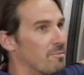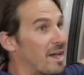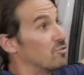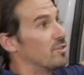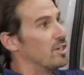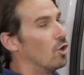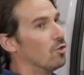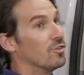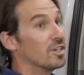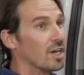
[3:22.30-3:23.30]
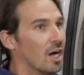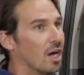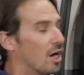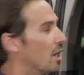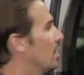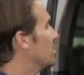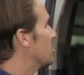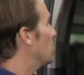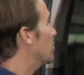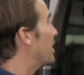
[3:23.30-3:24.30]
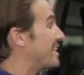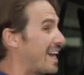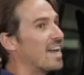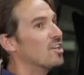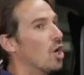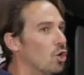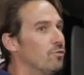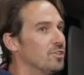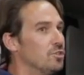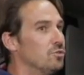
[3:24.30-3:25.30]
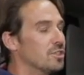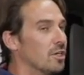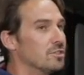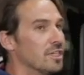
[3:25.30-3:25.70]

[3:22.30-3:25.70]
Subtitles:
battery on the car, so they can overuse those.